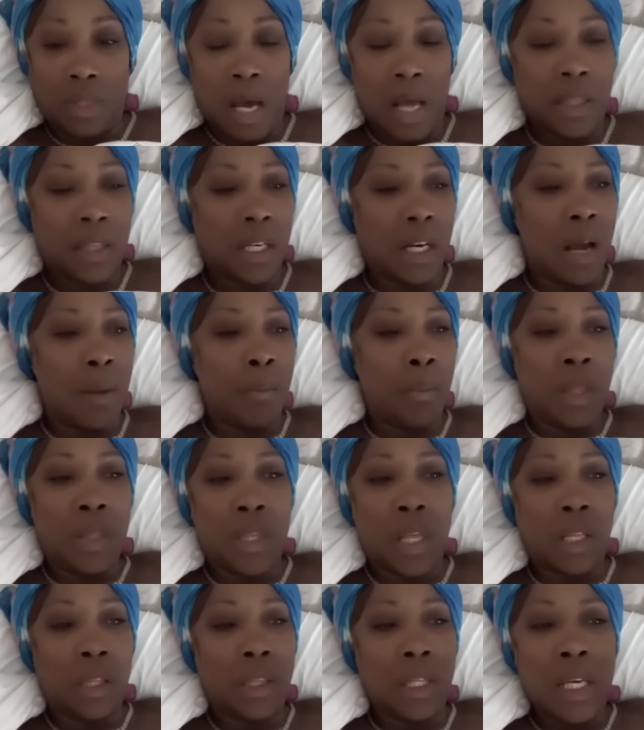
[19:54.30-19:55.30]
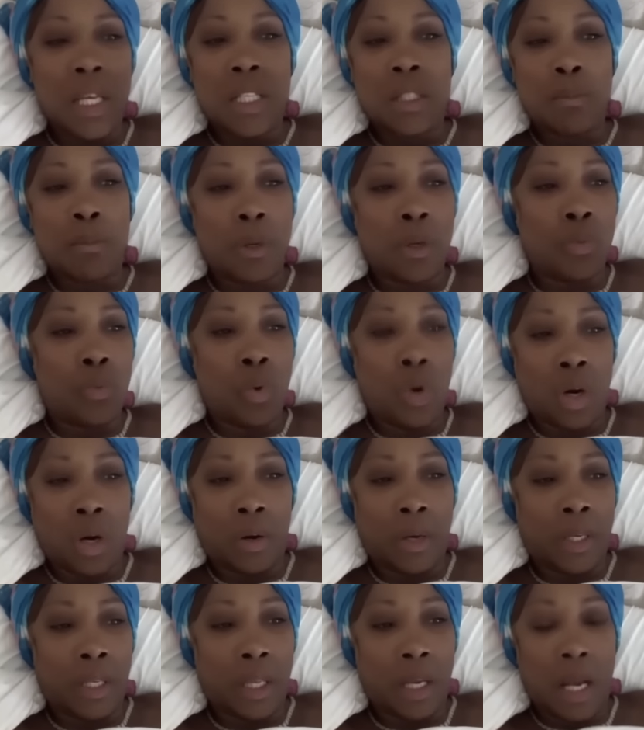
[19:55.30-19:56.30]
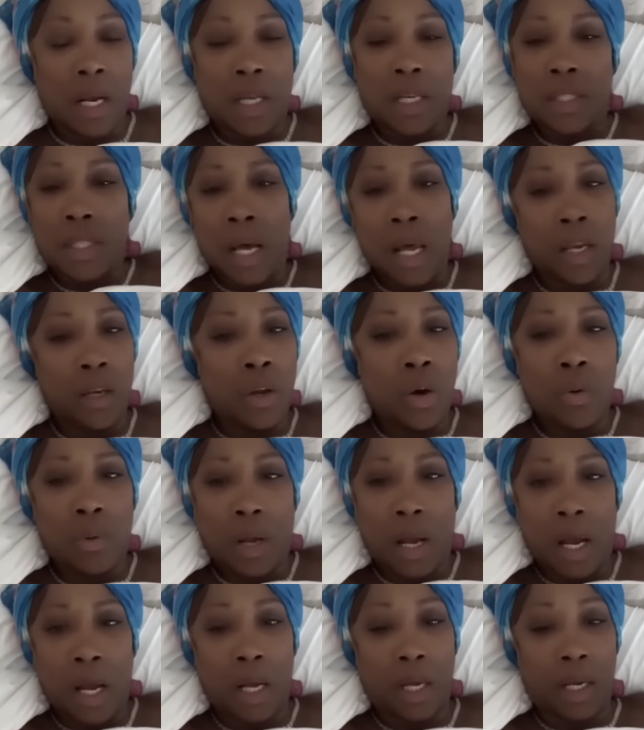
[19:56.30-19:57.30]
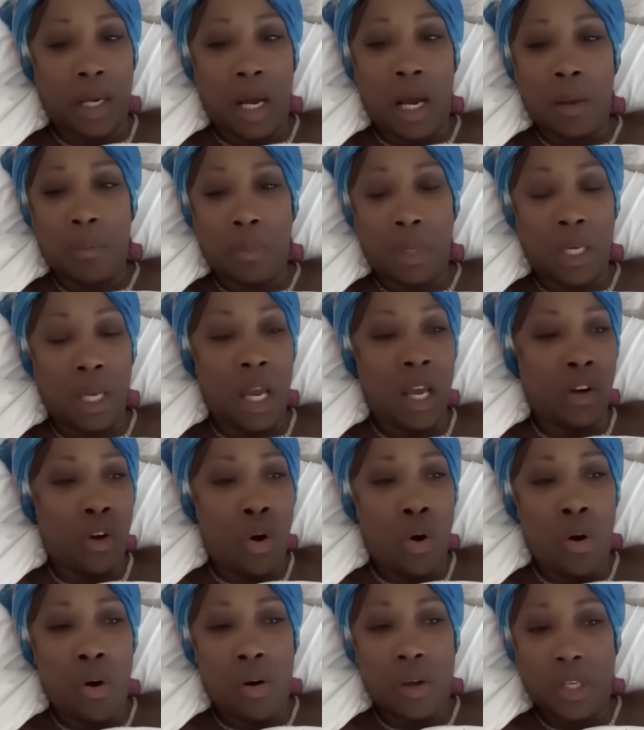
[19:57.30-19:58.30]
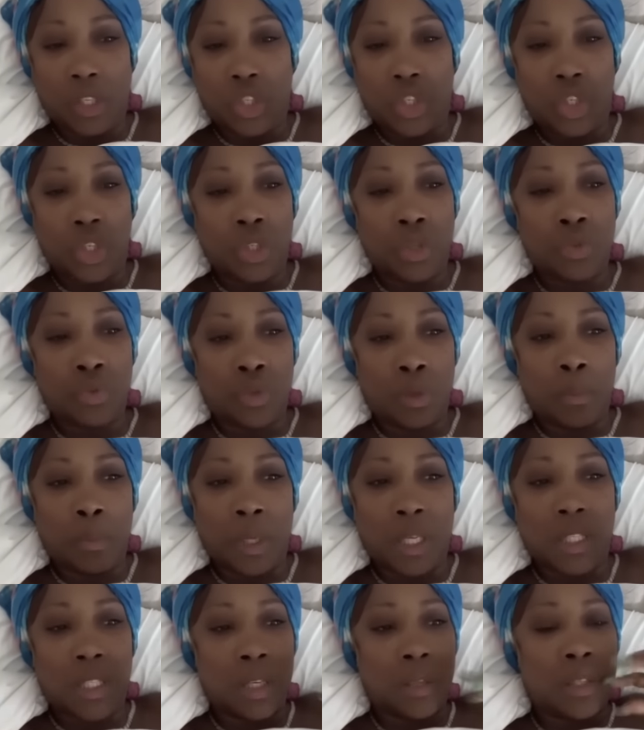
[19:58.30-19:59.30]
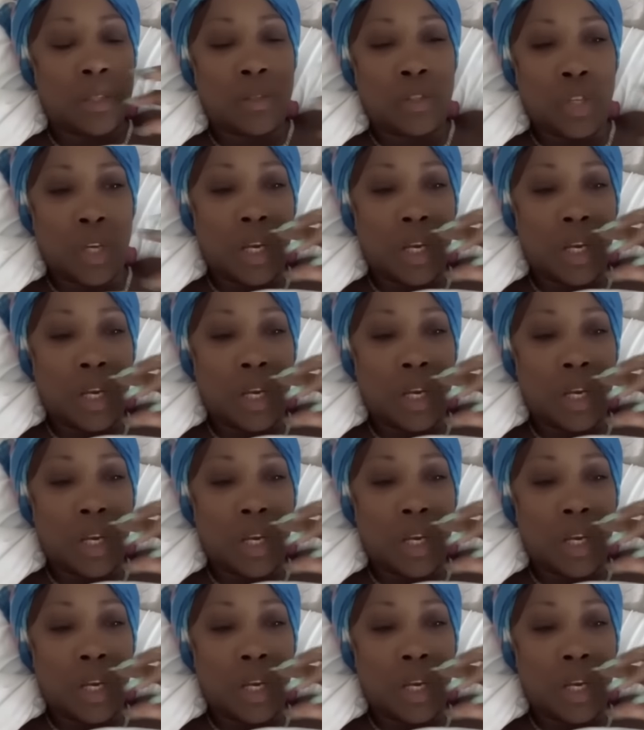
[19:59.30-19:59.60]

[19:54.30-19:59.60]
Not that I'm the least bit worried, that because I, I know God got me and all his children, but to,